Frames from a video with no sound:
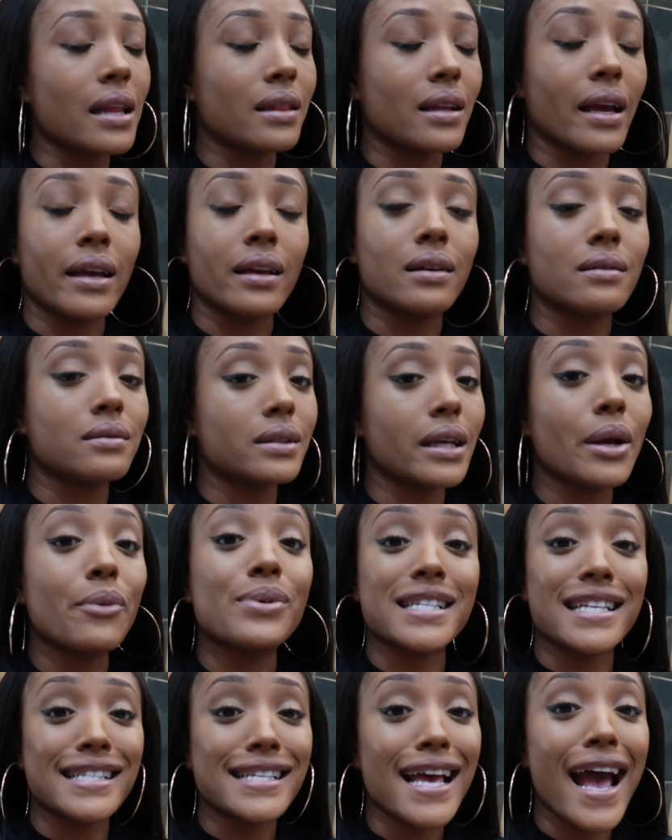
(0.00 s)
like, it
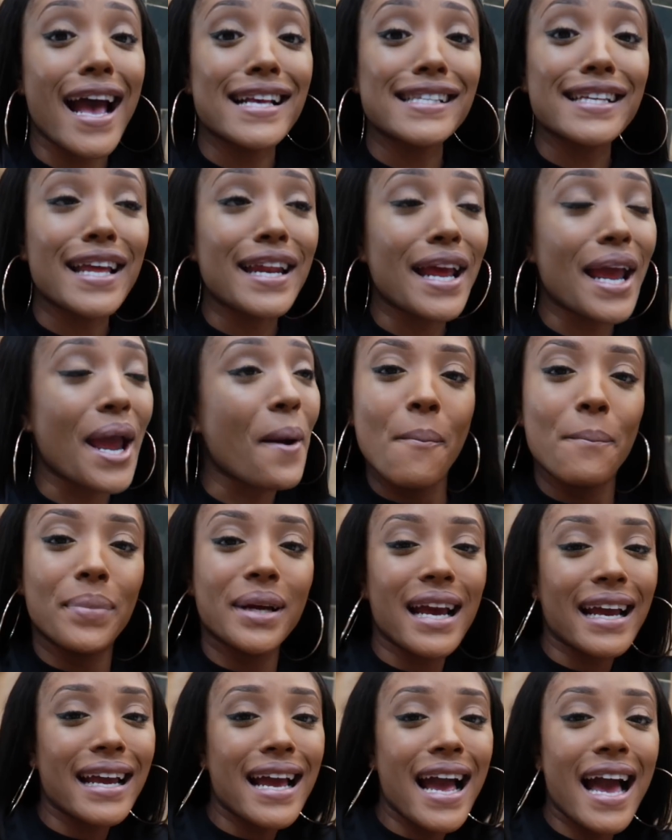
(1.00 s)
was a task at hand,
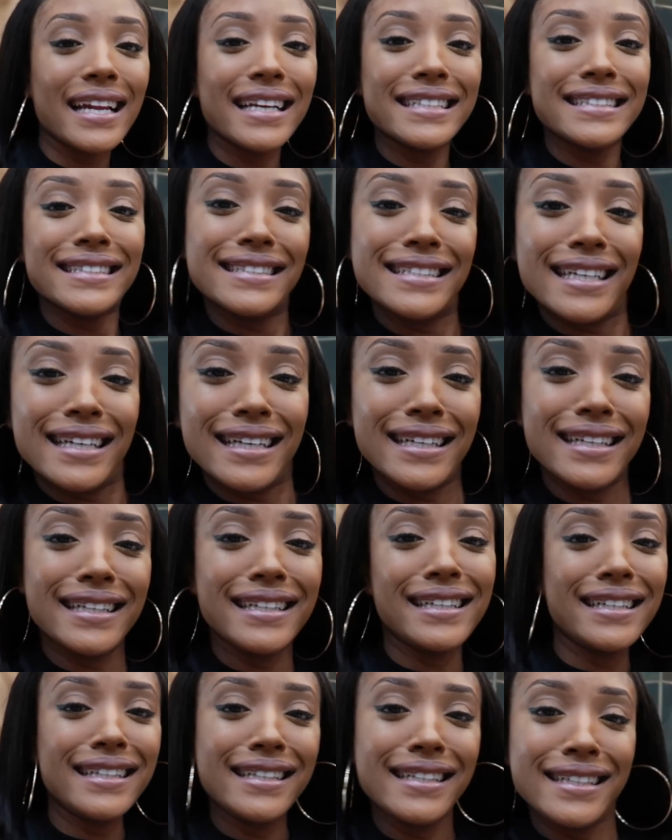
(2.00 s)
but I got it
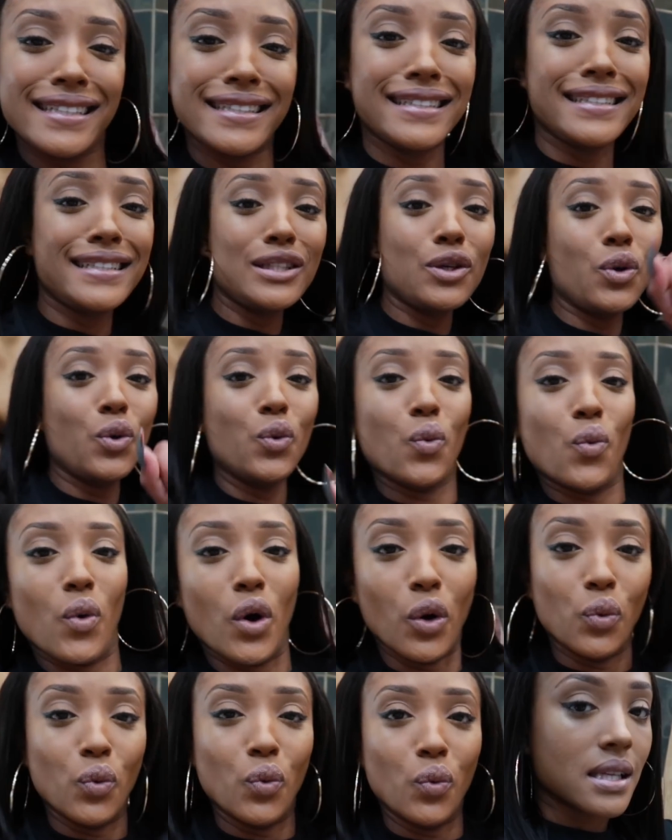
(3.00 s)
done.
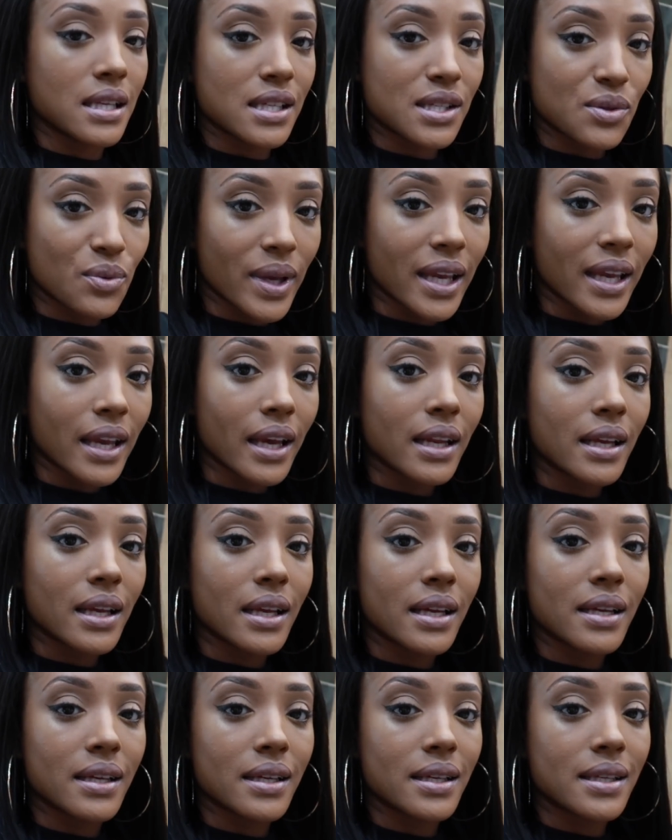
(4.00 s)
Whoa. This weekend
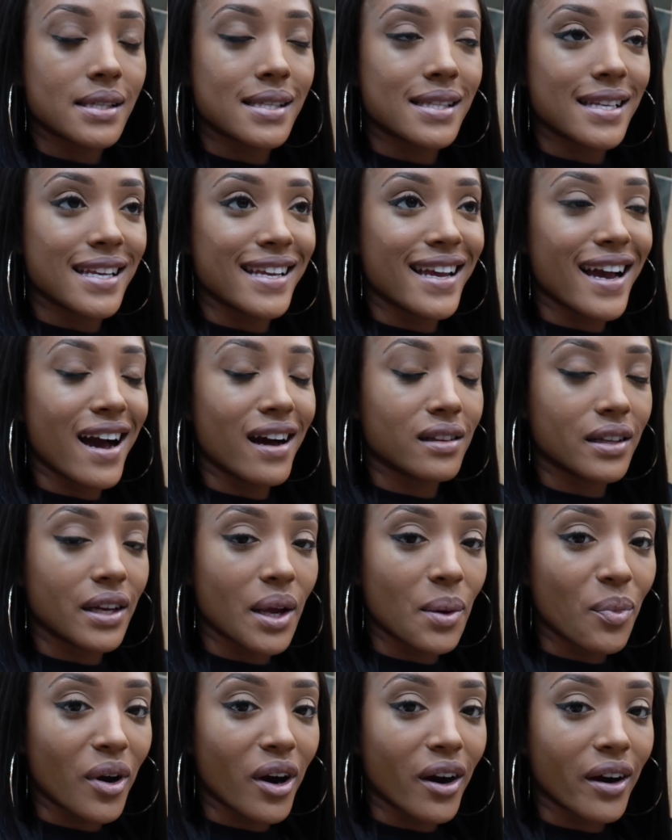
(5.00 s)
is the
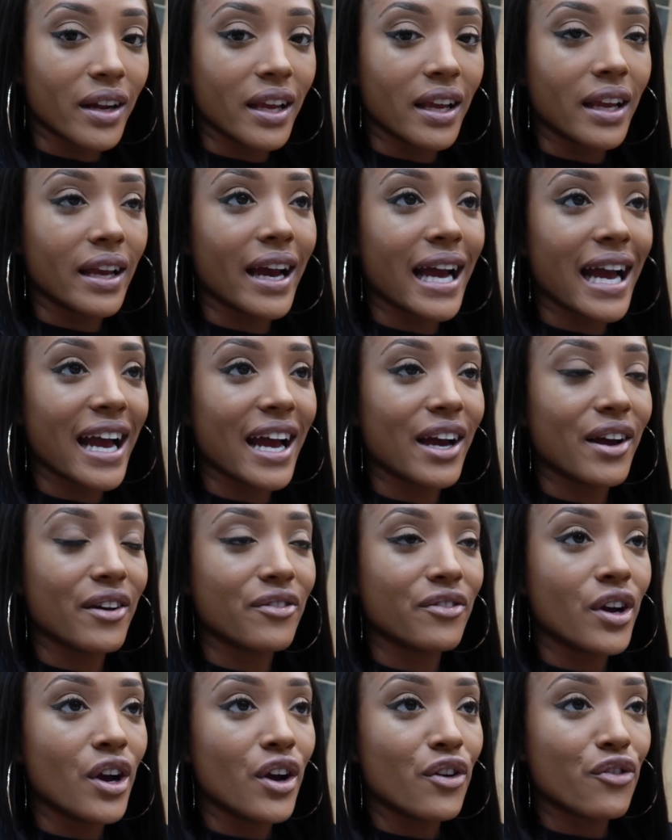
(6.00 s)
holiday party. I
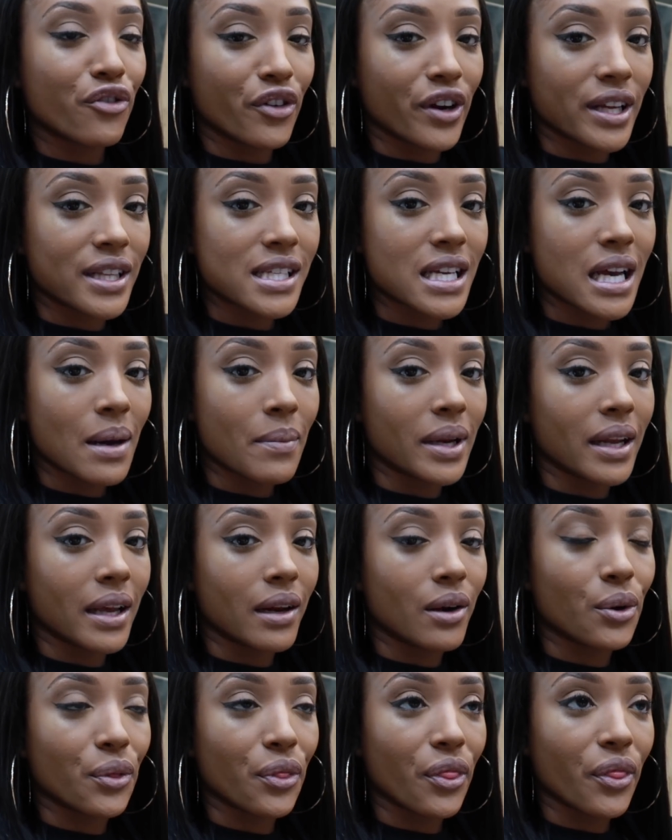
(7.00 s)
have friends coming
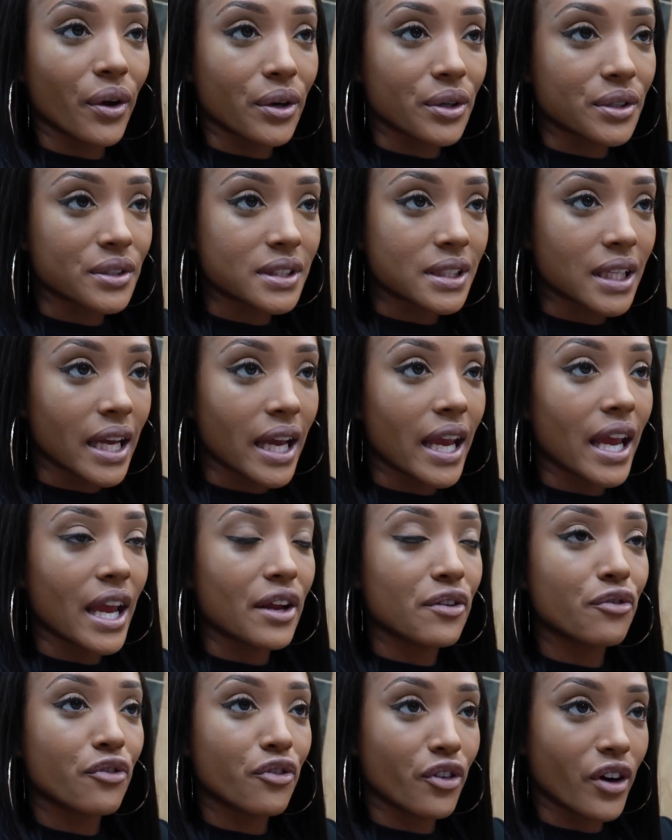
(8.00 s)
in on Thursday
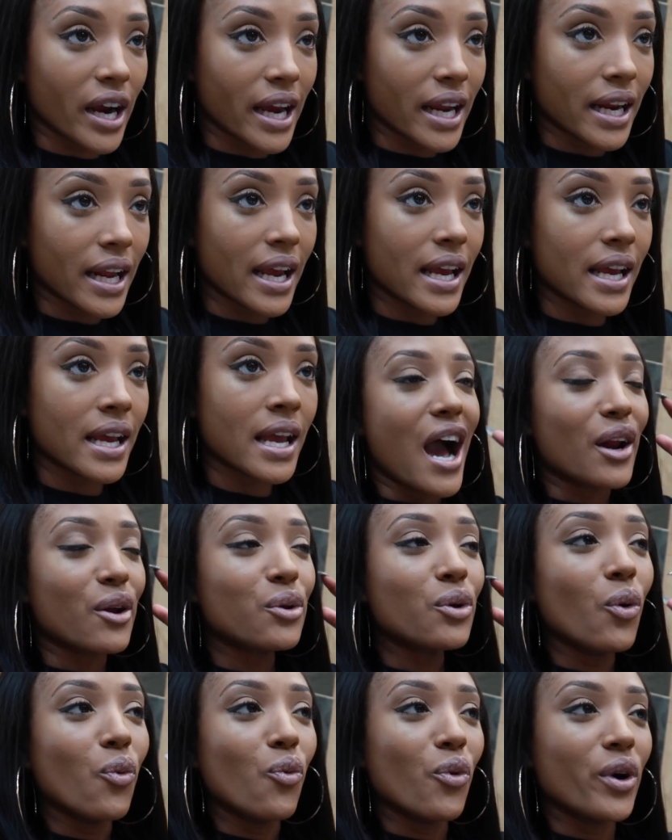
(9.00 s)
and Friday. I
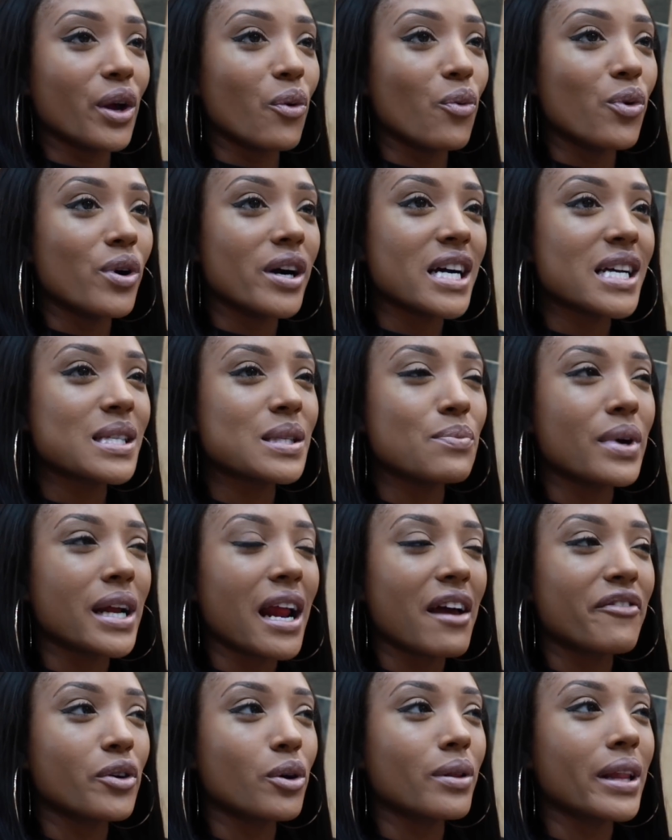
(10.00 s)
don't know what it was, but
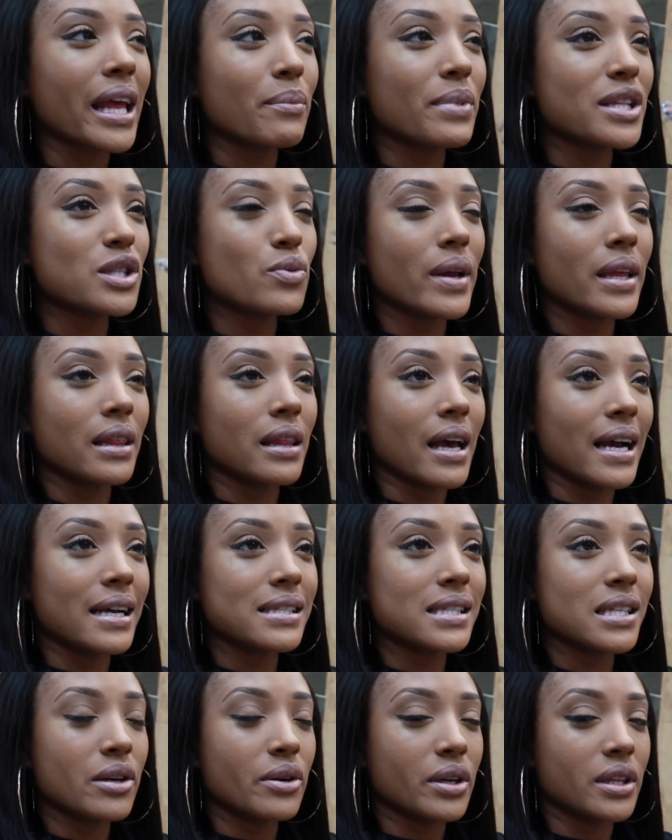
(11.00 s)
I felt like between
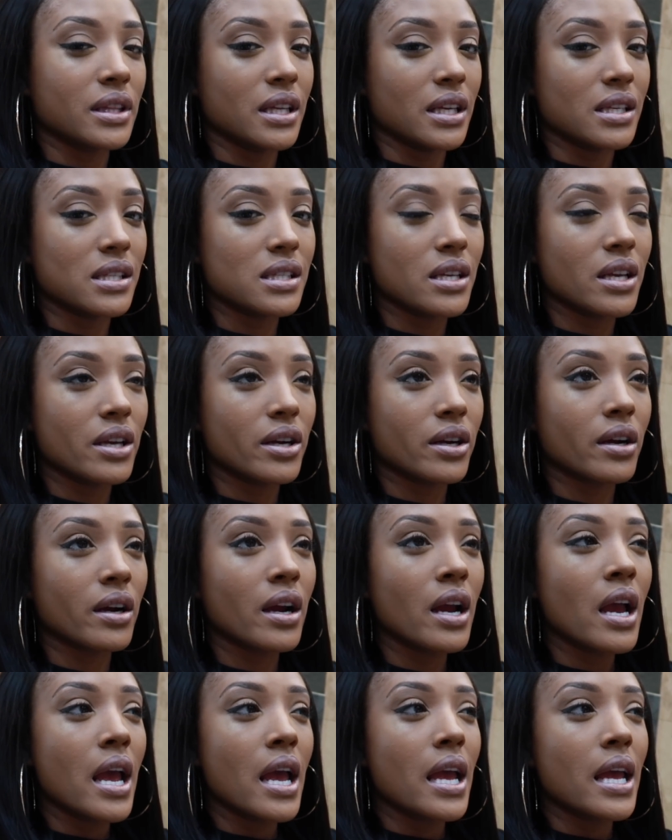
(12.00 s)
last year and this year,